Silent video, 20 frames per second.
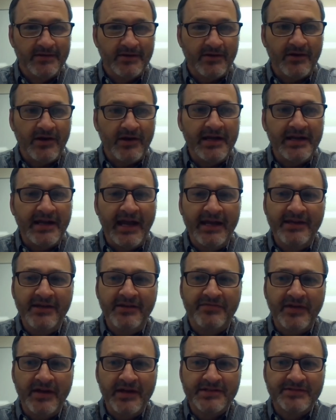All right,
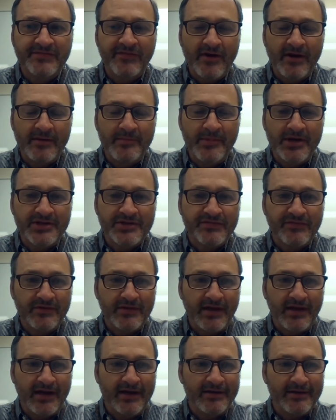Andy, thanks very much
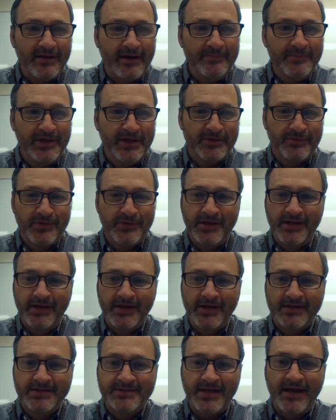for that. I'm getting
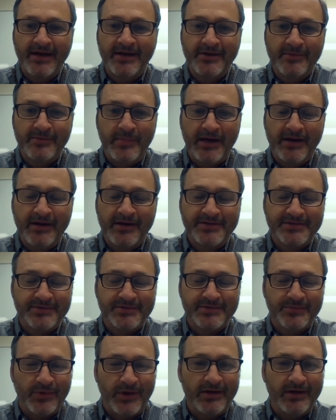really excited about it
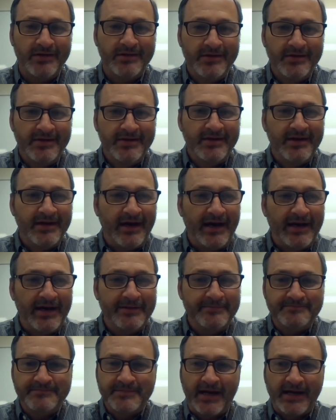as well.
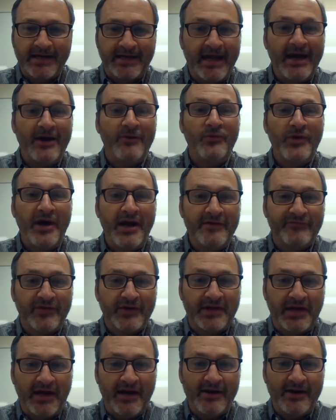I can't wait
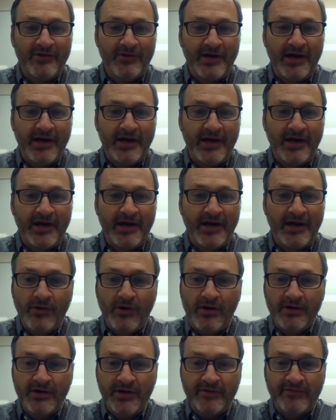for Calgary. I know
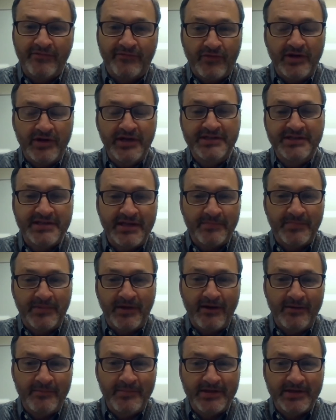we're all going to freeze
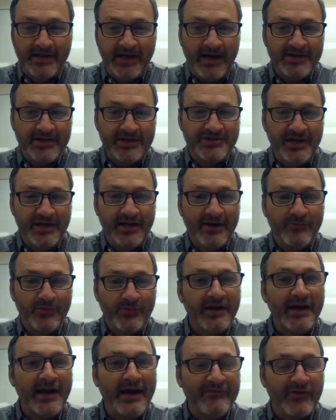up there, but gosh dang
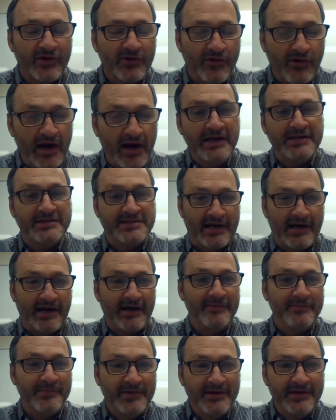it, we're going to have a great
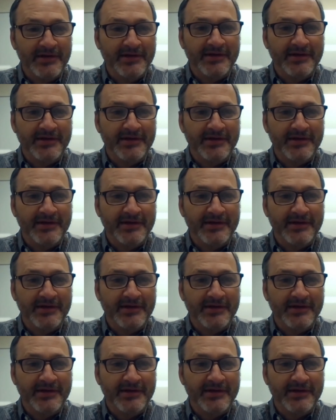time.